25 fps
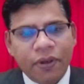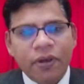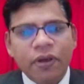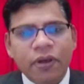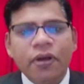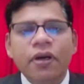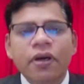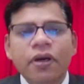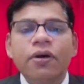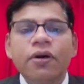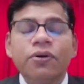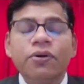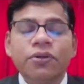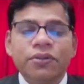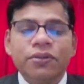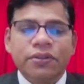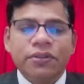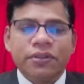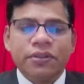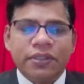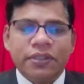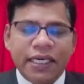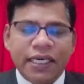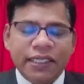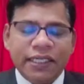Oh,
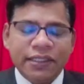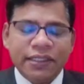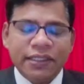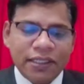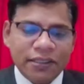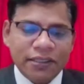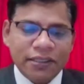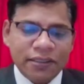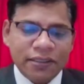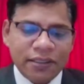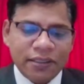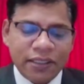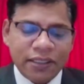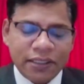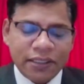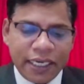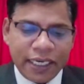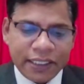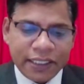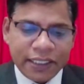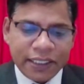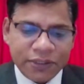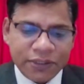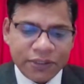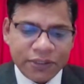thanks, Anandita.
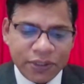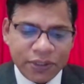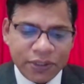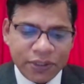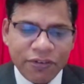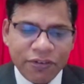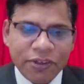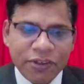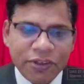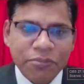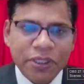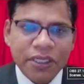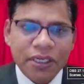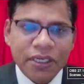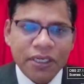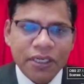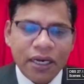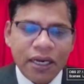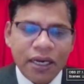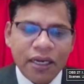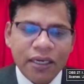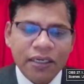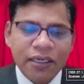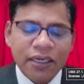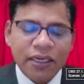Thanks for having me,
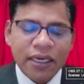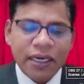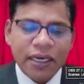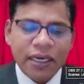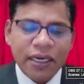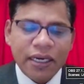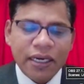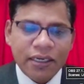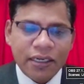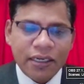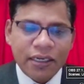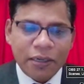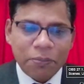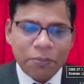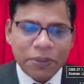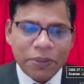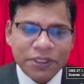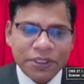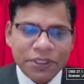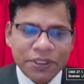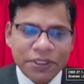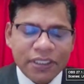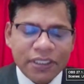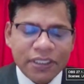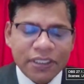and I really
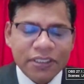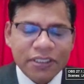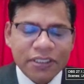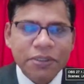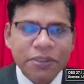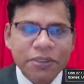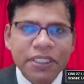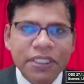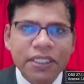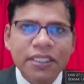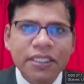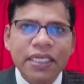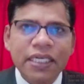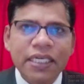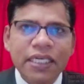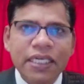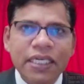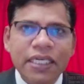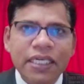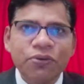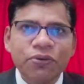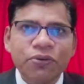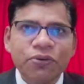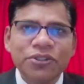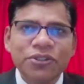appreciate this because I
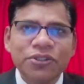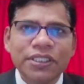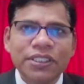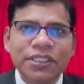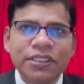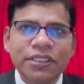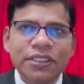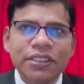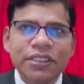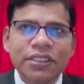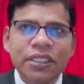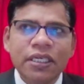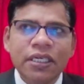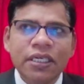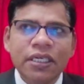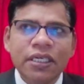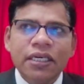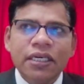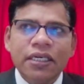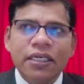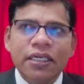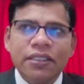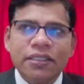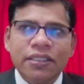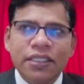want to just
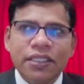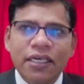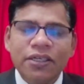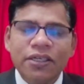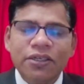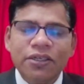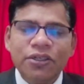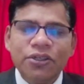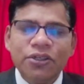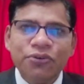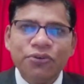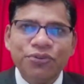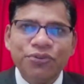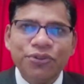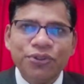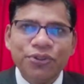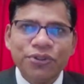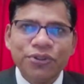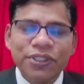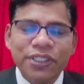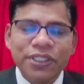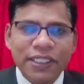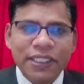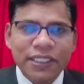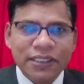tell you a few
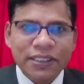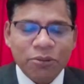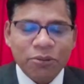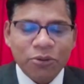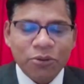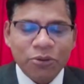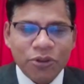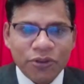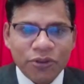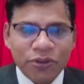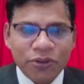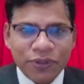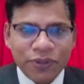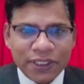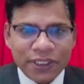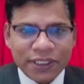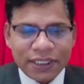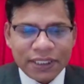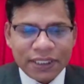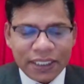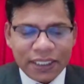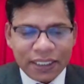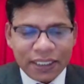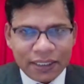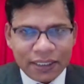things about
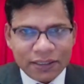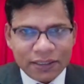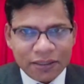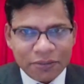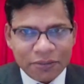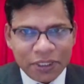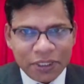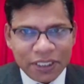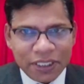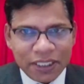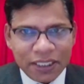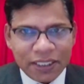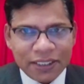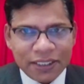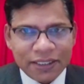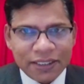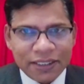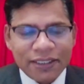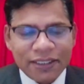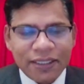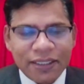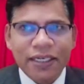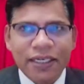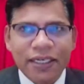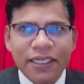V-Skills because
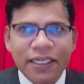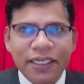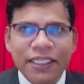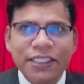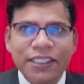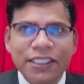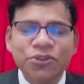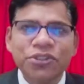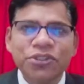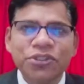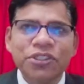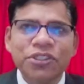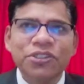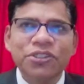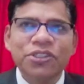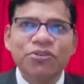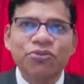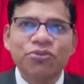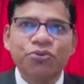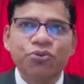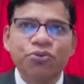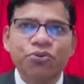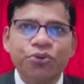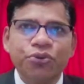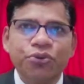in
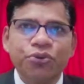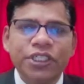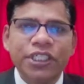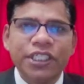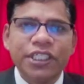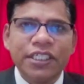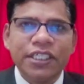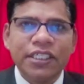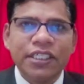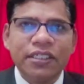2014,